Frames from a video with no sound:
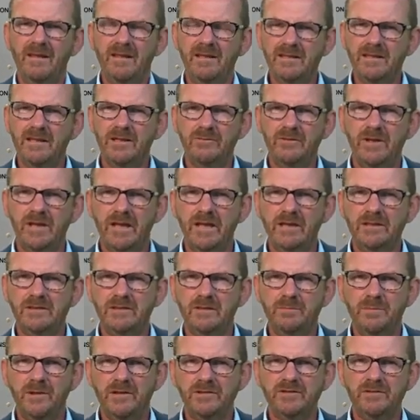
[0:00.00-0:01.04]
This
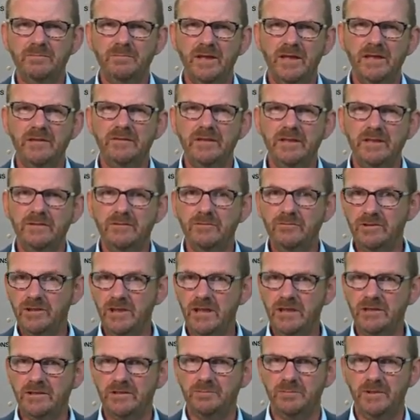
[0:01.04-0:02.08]
creates the possibility to
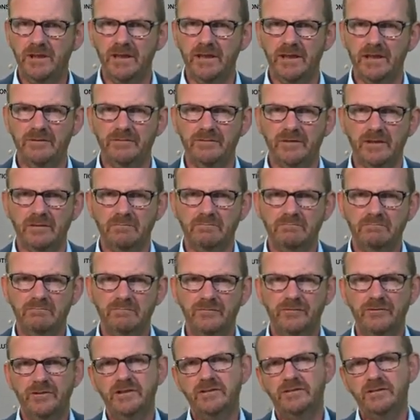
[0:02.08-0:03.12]
change behavior,
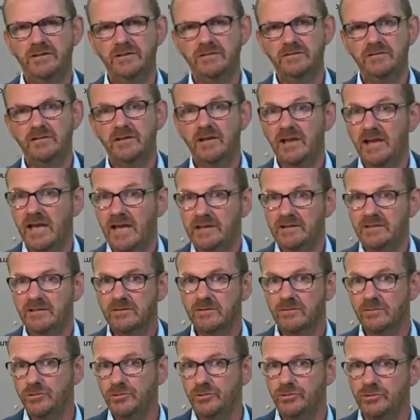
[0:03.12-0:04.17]
for instance,
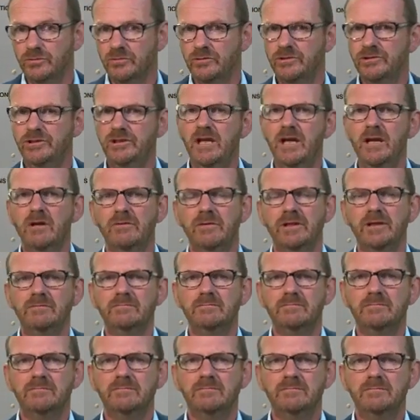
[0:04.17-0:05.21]
less or shorter showering.
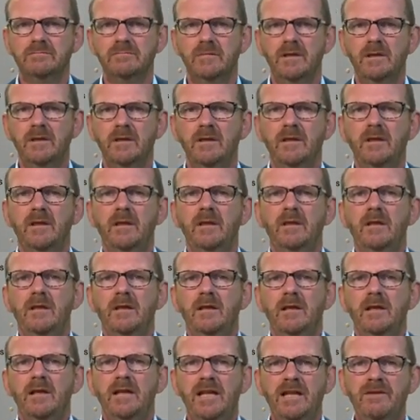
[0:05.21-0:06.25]

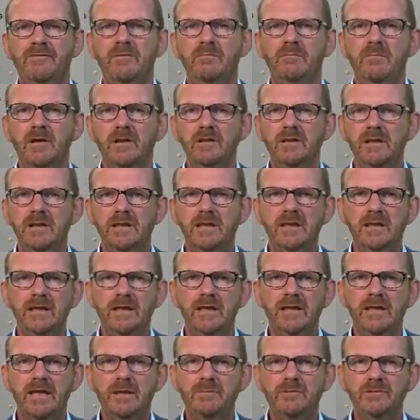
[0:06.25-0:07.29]
Clever modeling
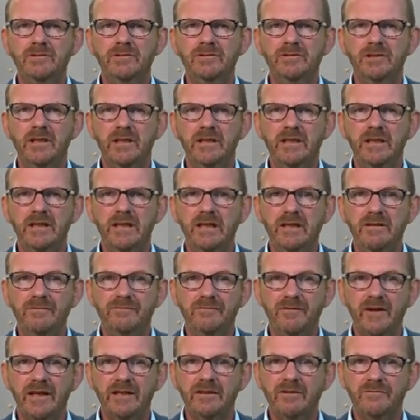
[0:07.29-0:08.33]
enables to study the
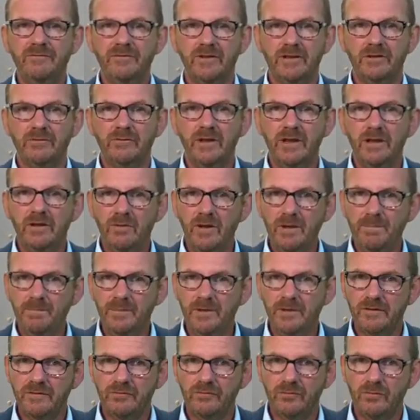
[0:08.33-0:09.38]
effect of other
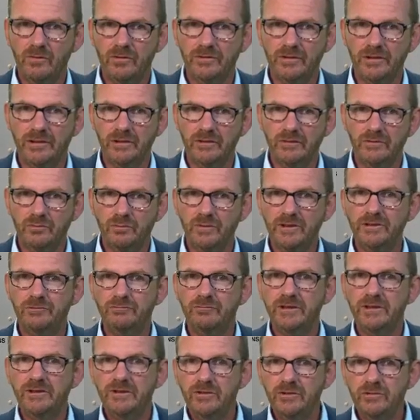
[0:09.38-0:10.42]
equipment of water use,
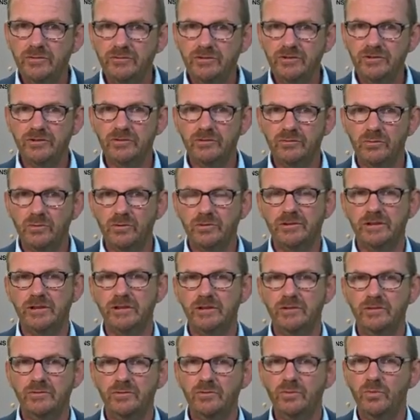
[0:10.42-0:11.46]
which reduces the water
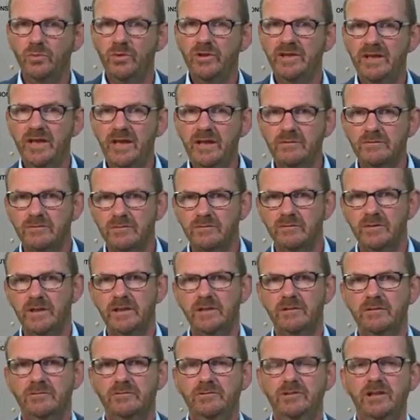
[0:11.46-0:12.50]
use without
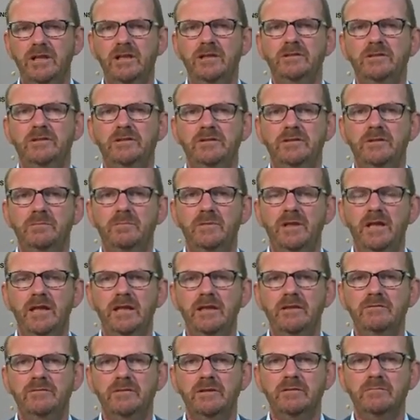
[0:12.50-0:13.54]
radical changes in
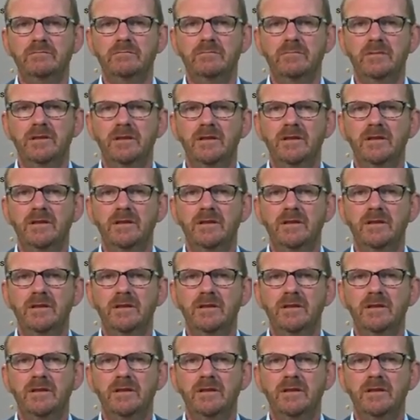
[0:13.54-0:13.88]
behavior.